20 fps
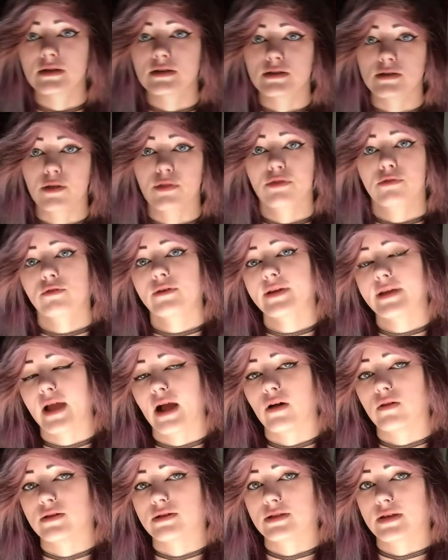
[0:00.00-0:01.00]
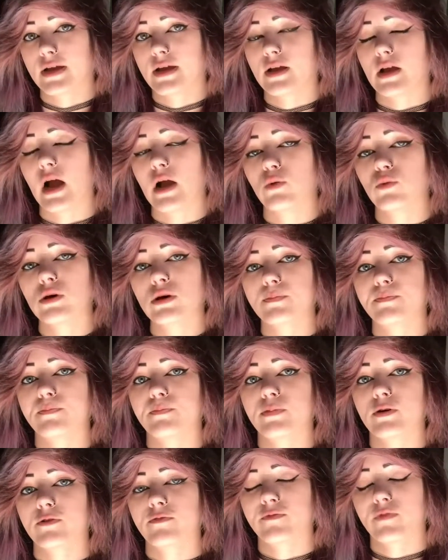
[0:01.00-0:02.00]
It's a 3-gallon tank. I would
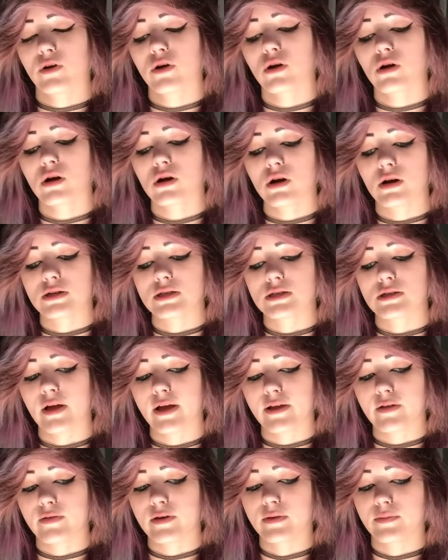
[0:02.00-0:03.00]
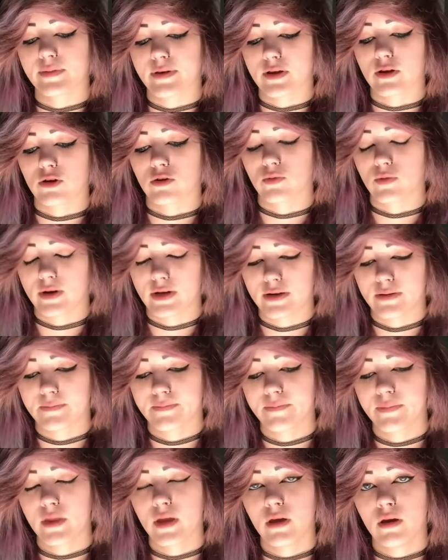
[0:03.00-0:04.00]
prefer a slightly bigger one,
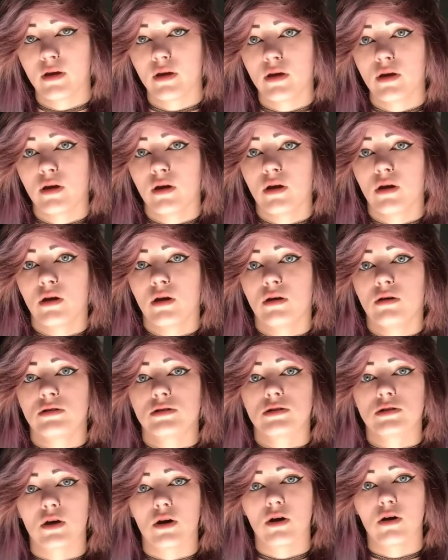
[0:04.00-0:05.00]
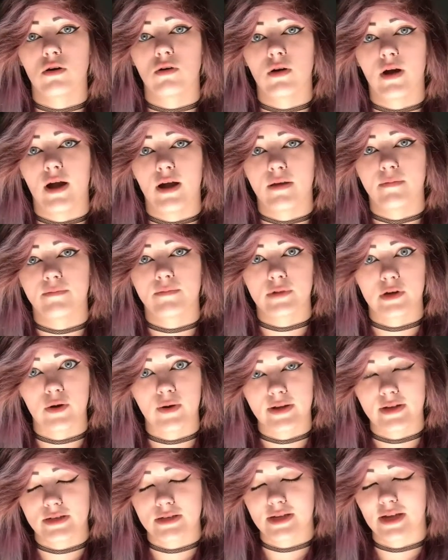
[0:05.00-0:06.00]
so I'm
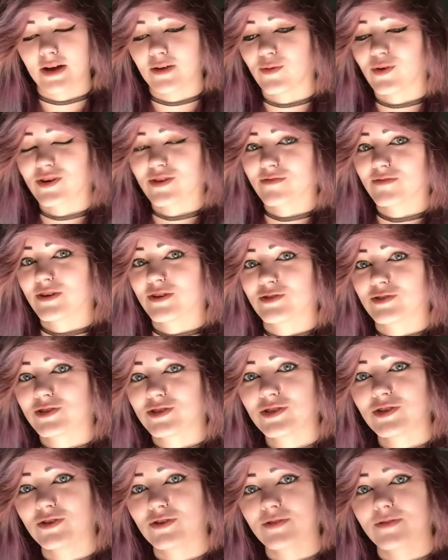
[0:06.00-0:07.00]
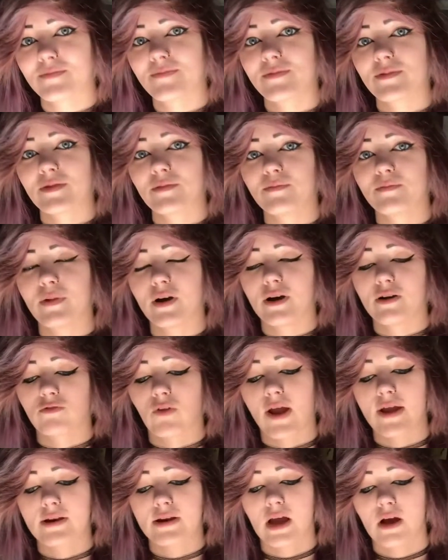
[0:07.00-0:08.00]
going to get one of those soon. But
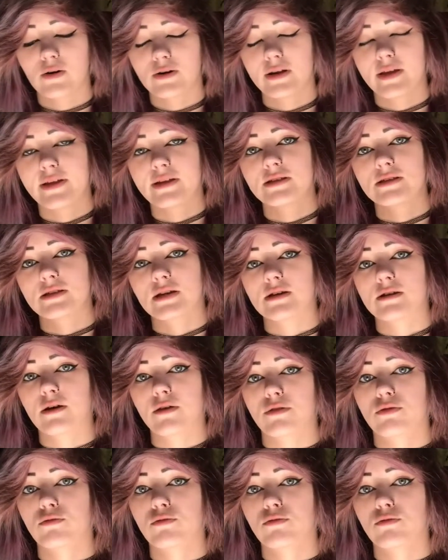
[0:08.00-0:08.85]
right now he's in a